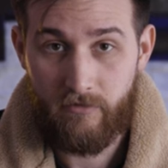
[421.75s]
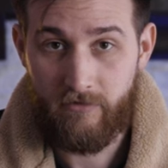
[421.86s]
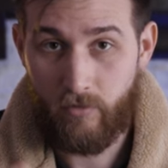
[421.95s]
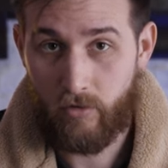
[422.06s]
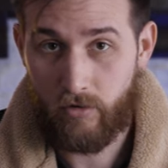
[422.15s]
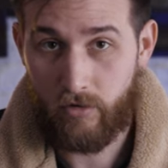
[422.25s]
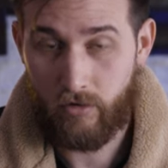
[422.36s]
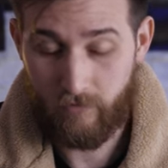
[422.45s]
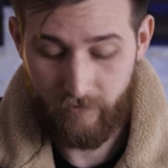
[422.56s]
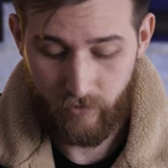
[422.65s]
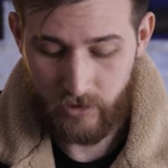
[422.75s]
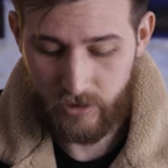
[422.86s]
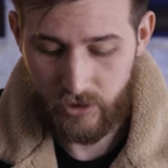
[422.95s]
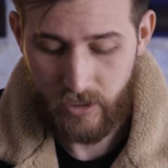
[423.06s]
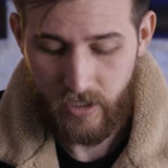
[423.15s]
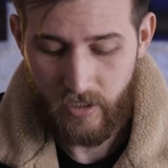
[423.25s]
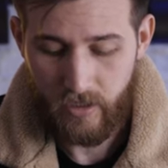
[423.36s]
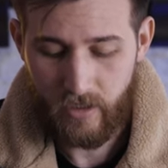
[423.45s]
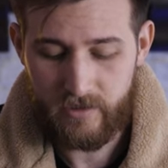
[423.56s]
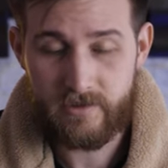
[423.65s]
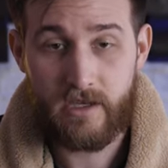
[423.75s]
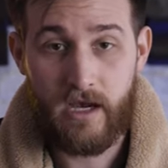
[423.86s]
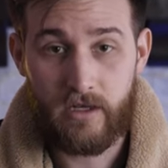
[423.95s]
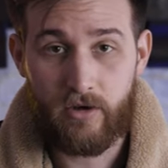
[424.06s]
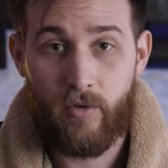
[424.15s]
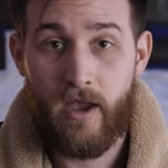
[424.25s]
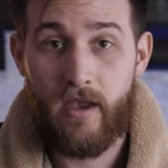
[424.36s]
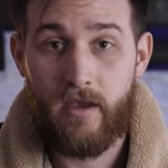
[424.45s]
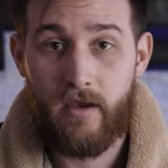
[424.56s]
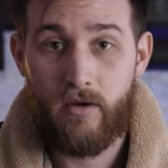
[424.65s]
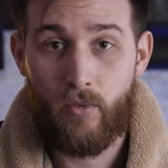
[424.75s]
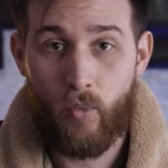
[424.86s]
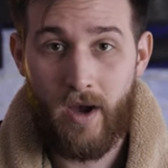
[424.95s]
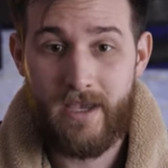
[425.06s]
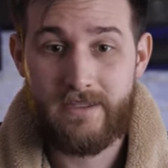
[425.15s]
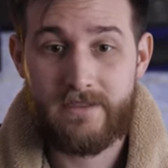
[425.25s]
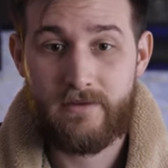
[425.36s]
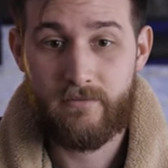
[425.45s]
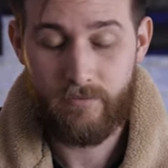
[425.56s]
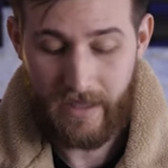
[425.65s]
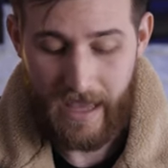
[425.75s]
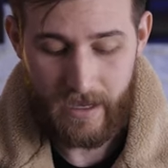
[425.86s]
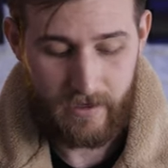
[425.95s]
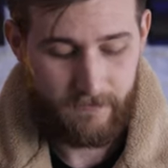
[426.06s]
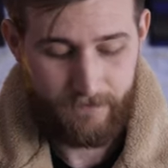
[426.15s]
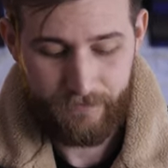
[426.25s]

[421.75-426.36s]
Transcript: for your footage. It's got gray, white, black.